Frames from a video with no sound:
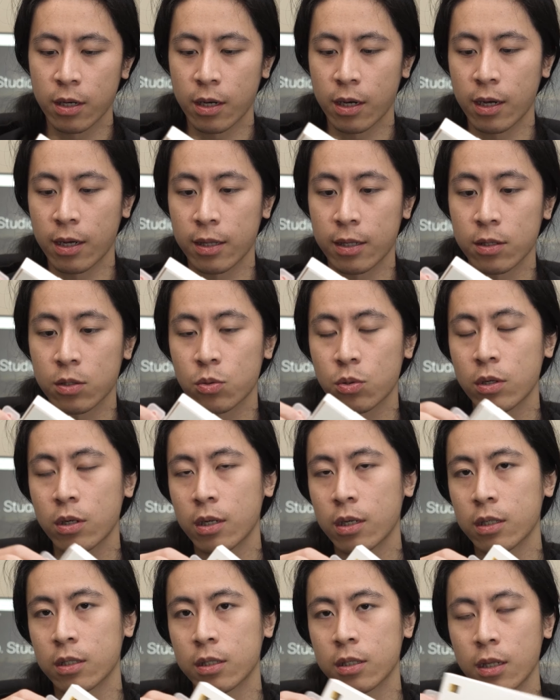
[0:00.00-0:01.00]
And this one
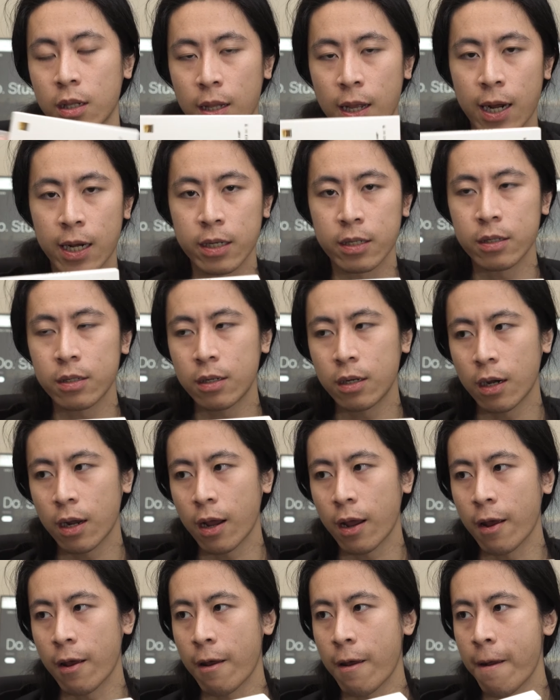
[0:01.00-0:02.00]
is lighter
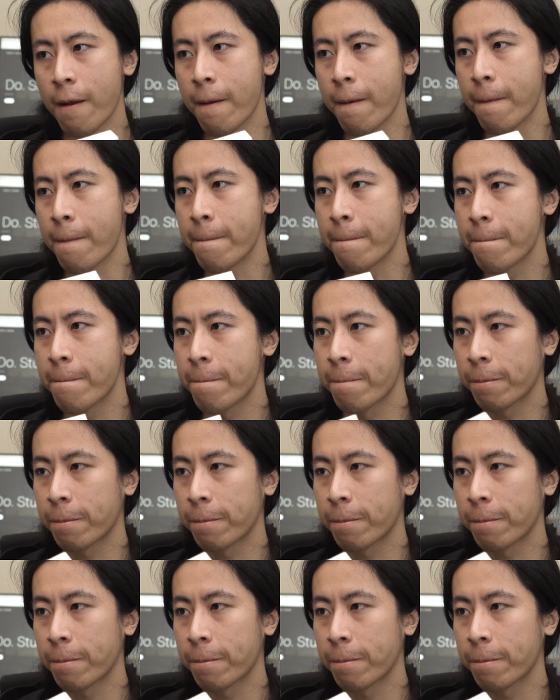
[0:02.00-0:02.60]
and